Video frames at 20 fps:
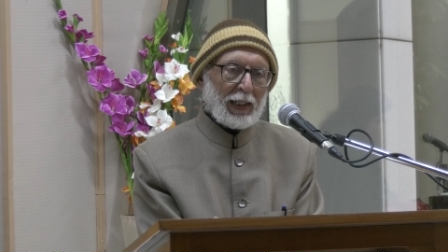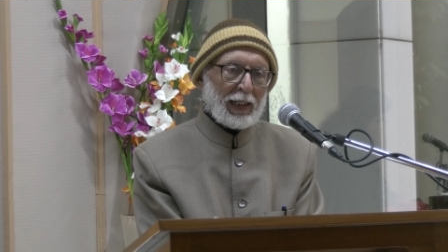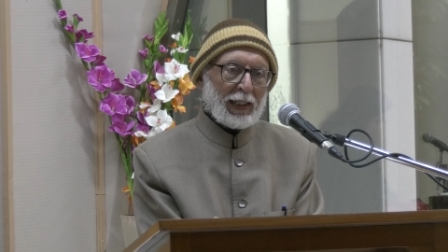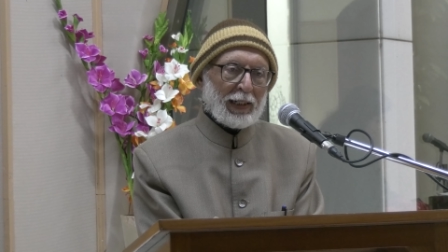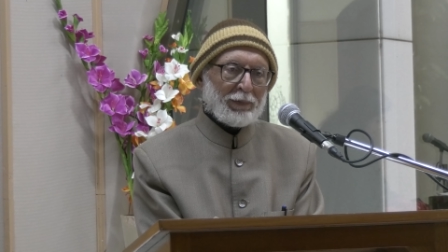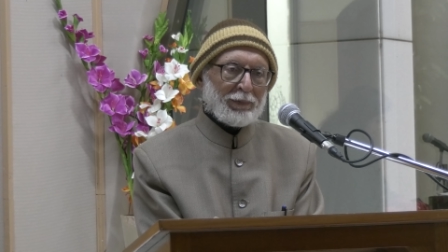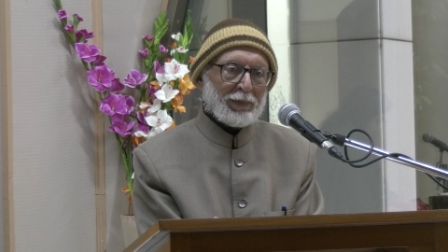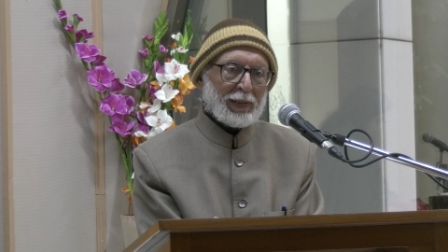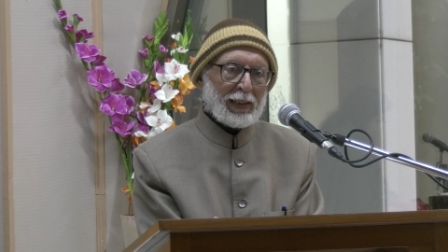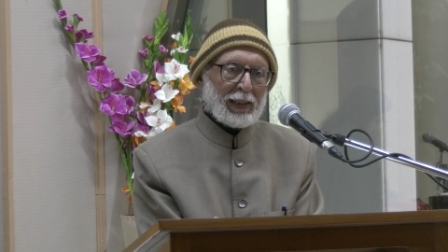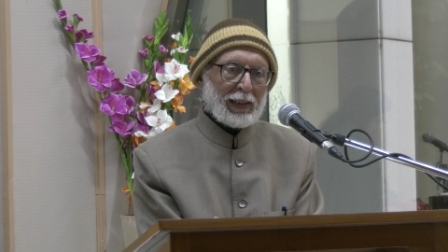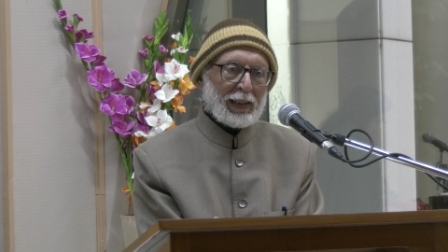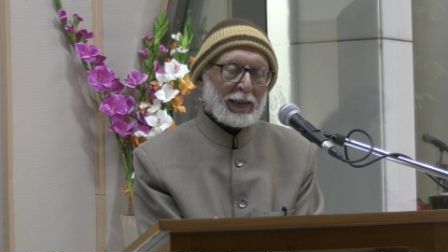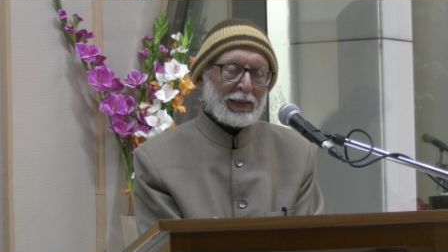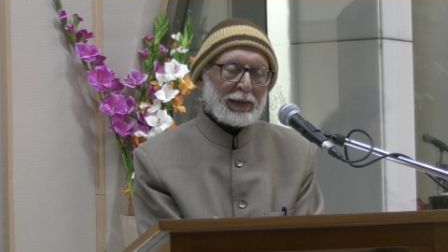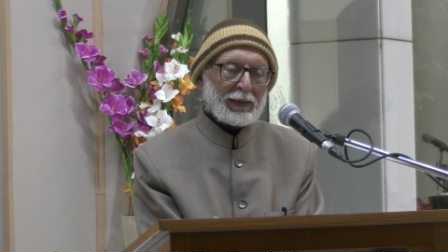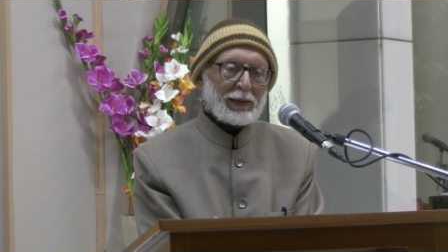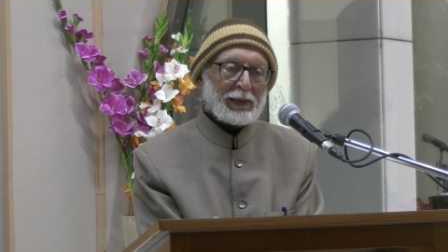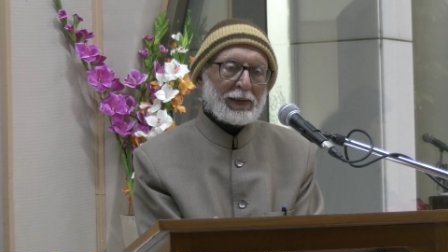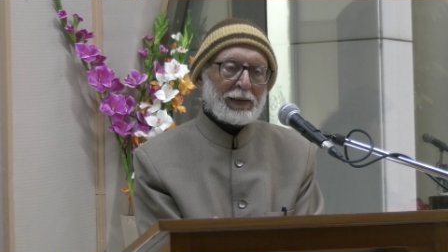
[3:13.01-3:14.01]
I will uh,
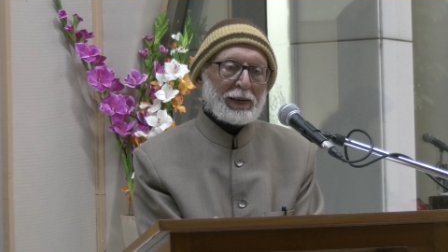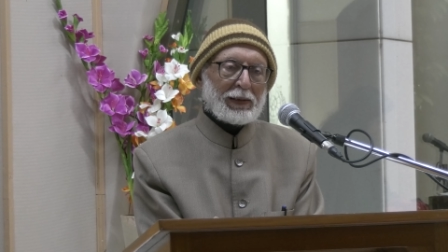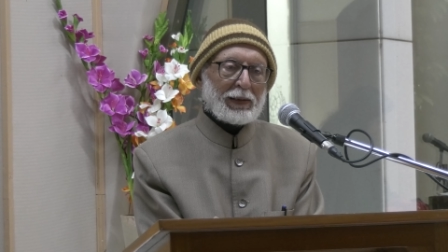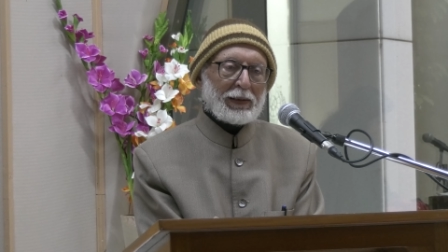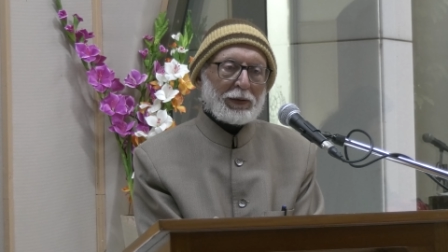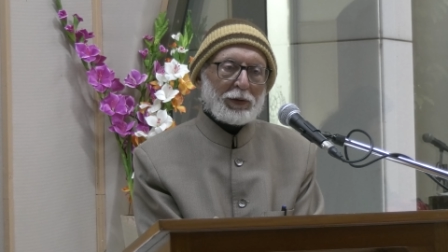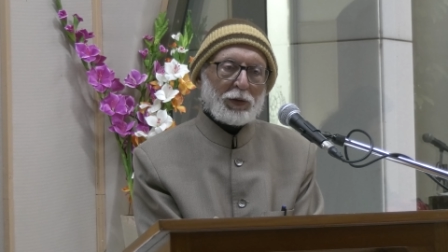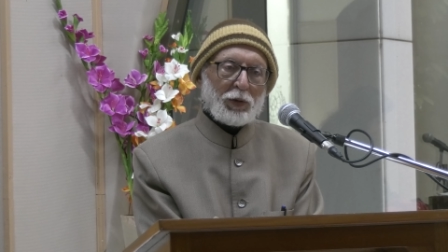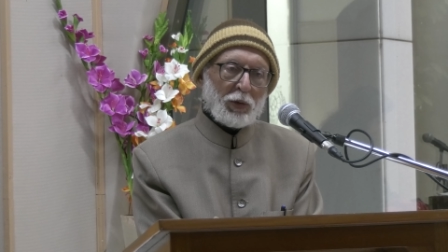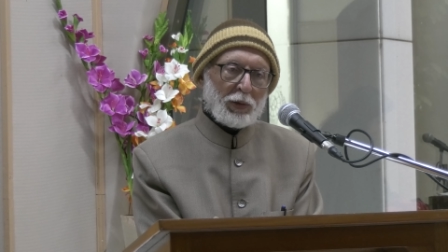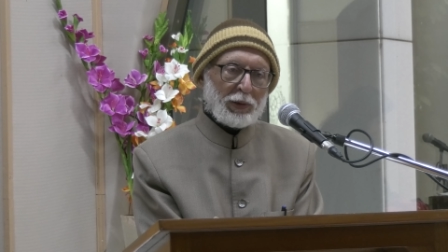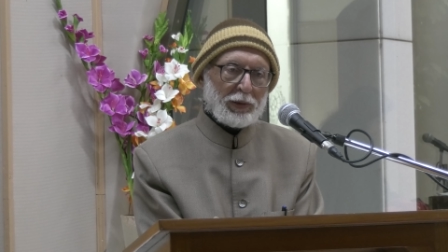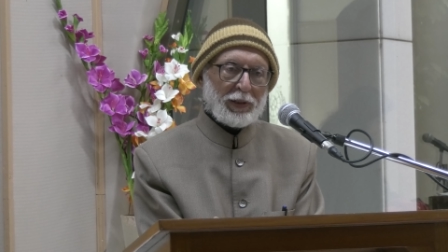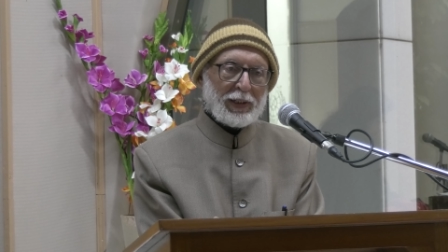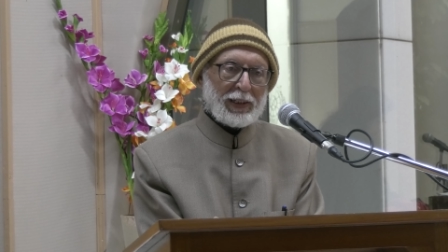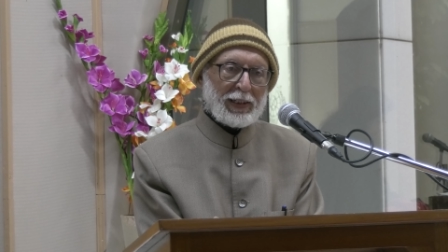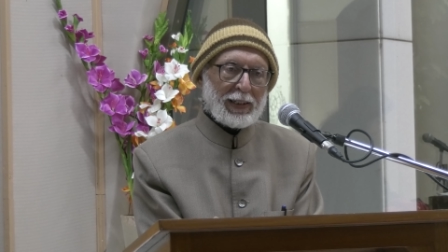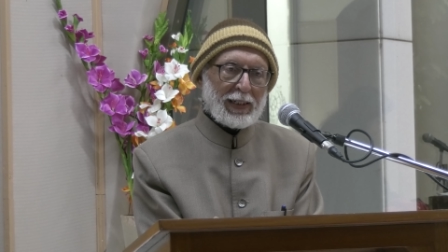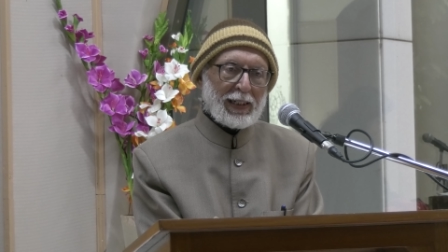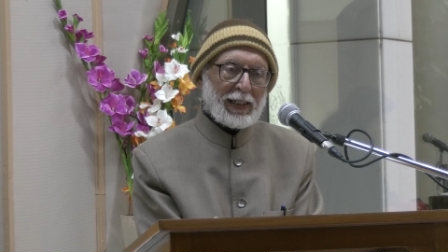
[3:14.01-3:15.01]
go to
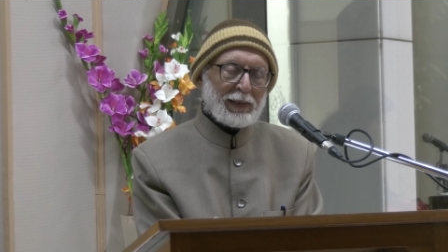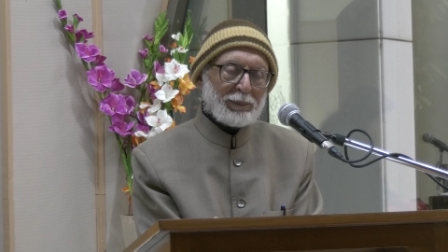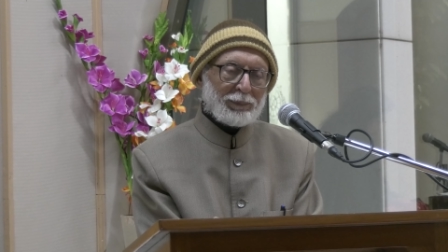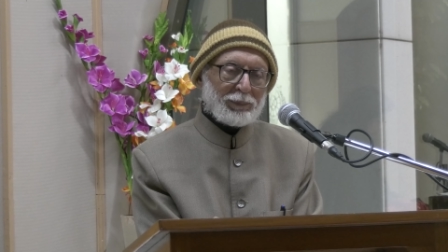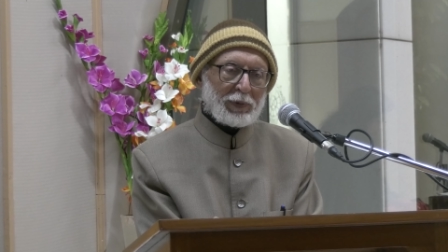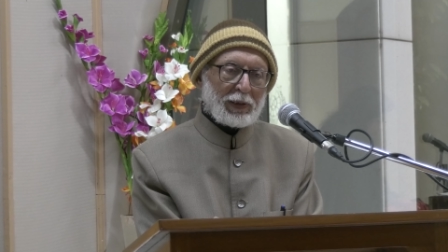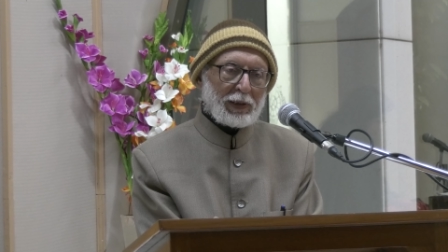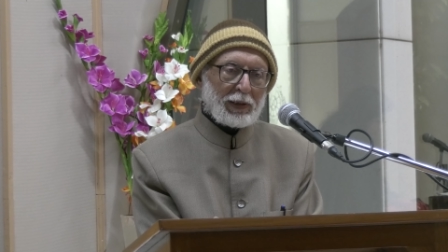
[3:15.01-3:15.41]
India,